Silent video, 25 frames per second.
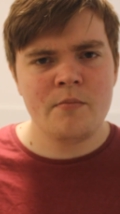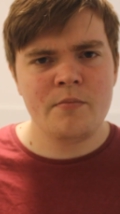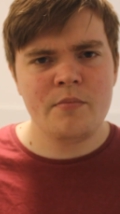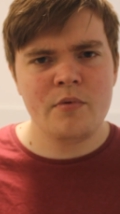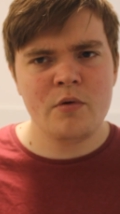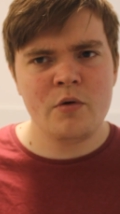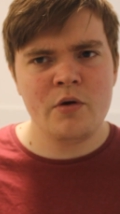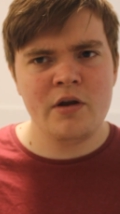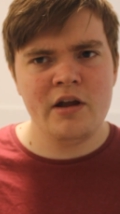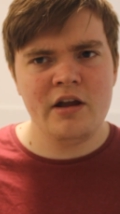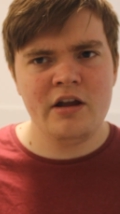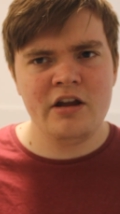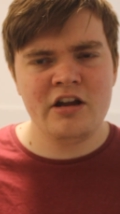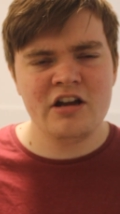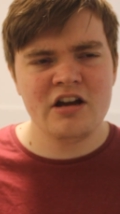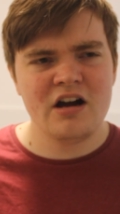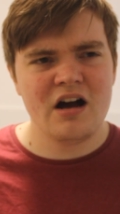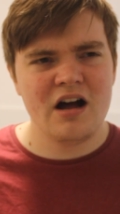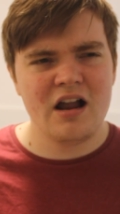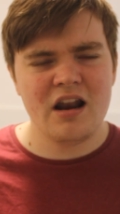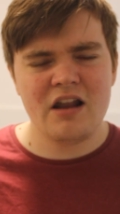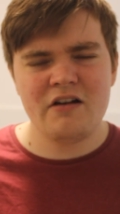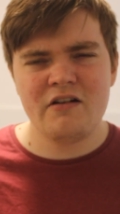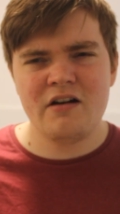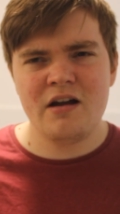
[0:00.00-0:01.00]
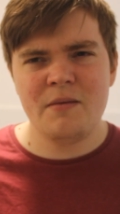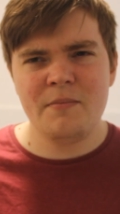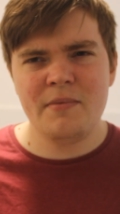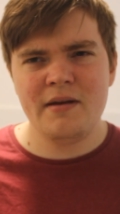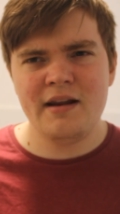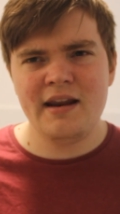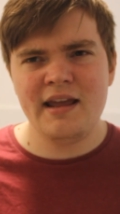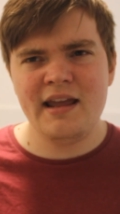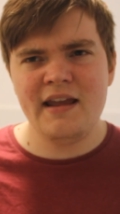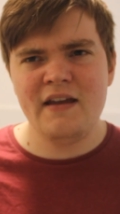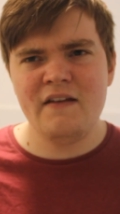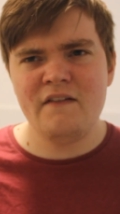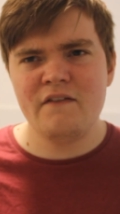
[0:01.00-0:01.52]
Boy Color, I
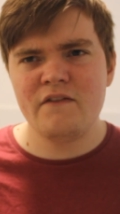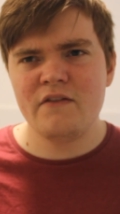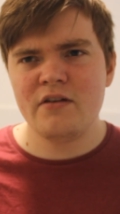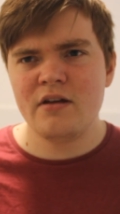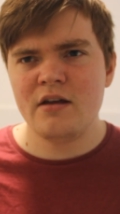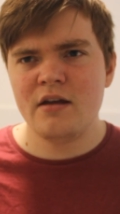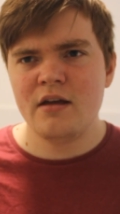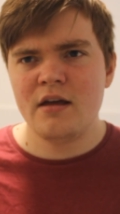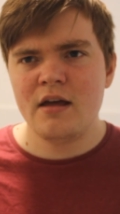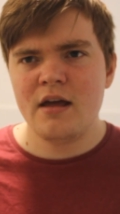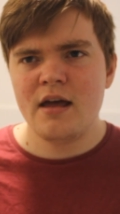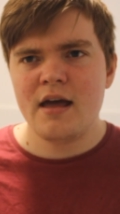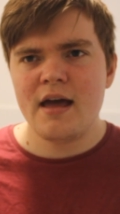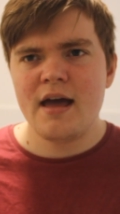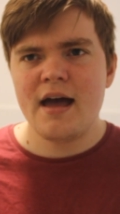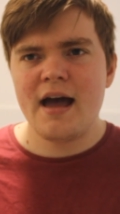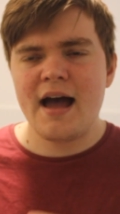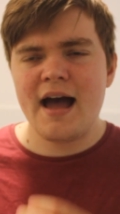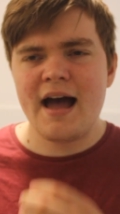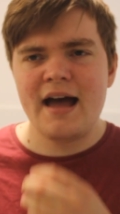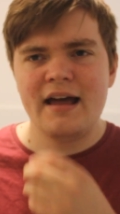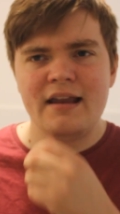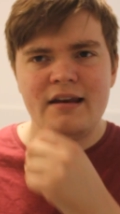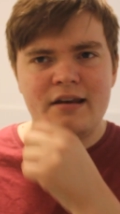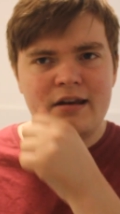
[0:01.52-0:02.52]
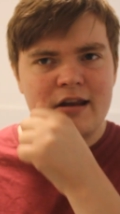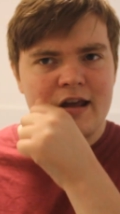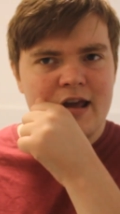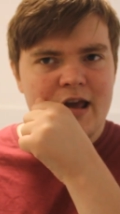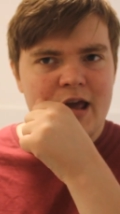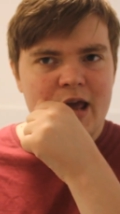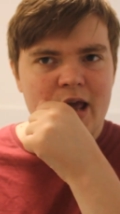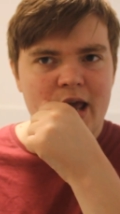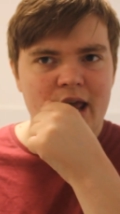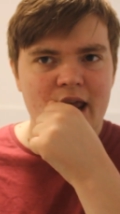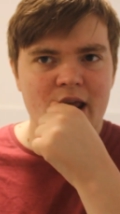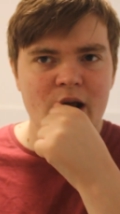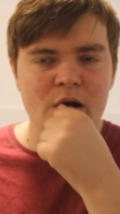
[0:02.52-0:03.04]
believe. And
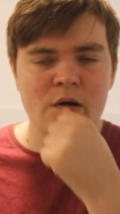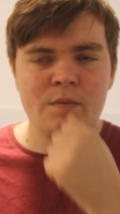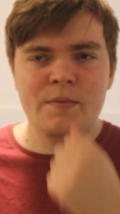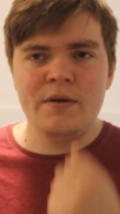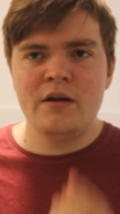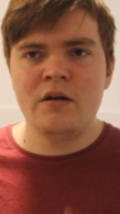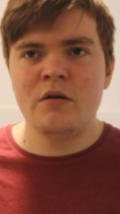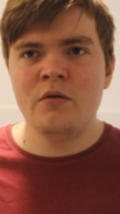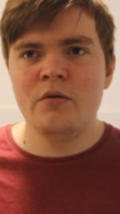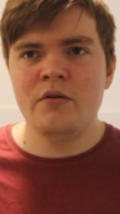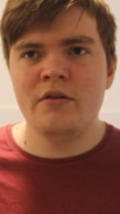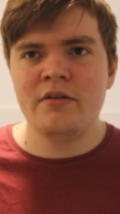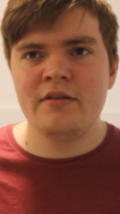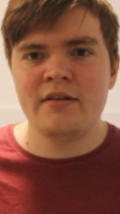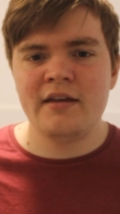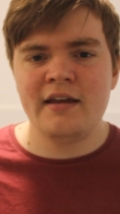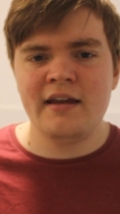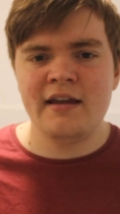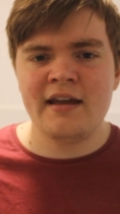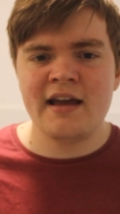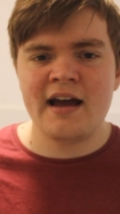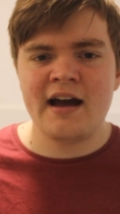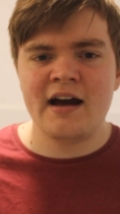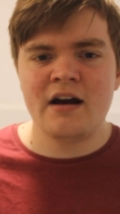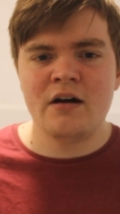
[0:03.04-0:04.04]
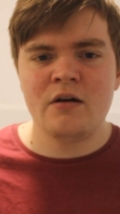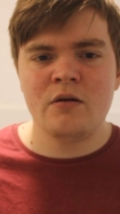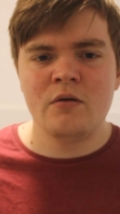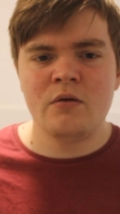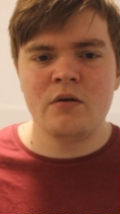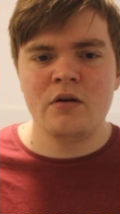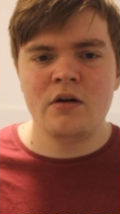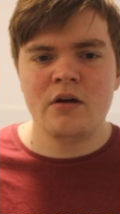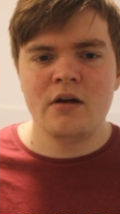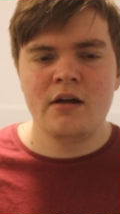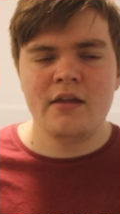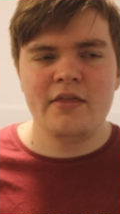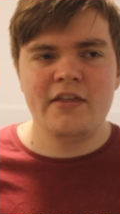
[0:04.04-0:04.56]
it will be cool to see how
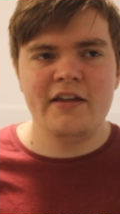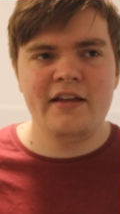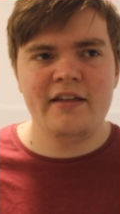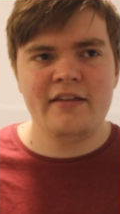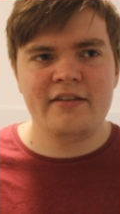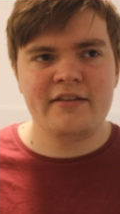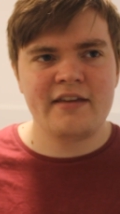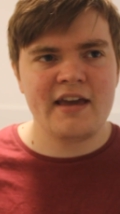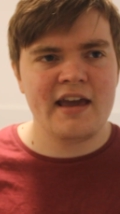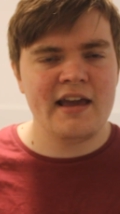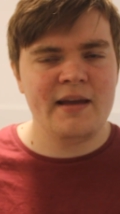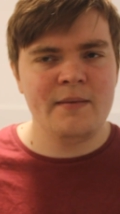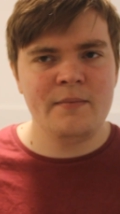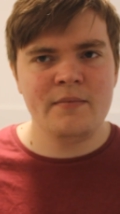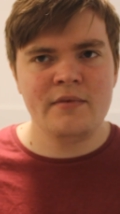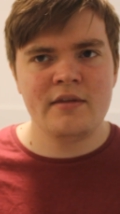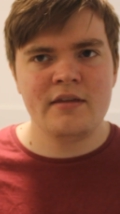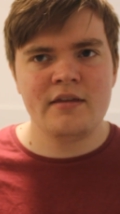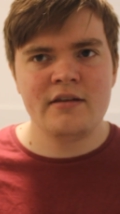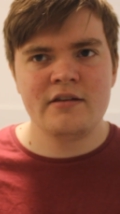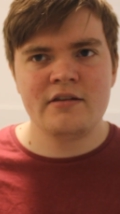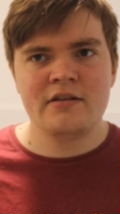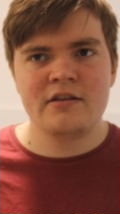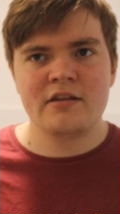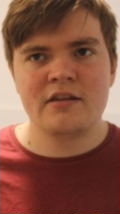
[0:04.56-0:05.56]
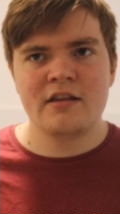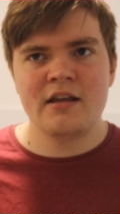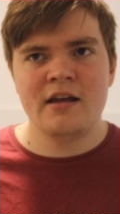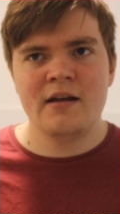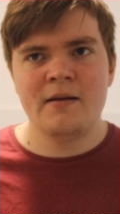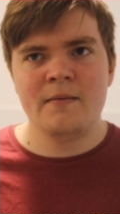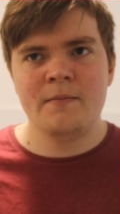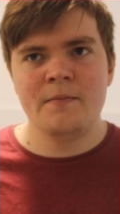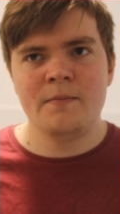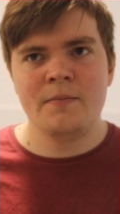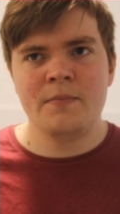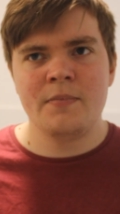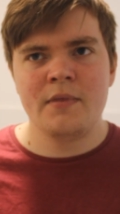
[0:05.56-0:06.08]
these games
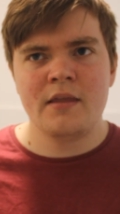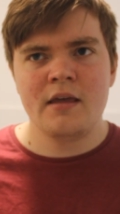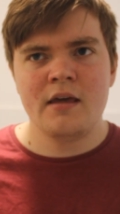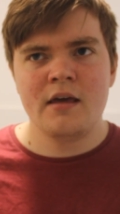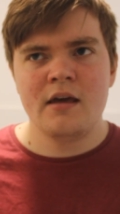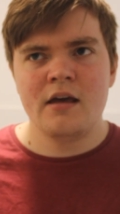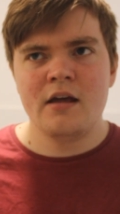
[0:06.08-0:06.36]
um,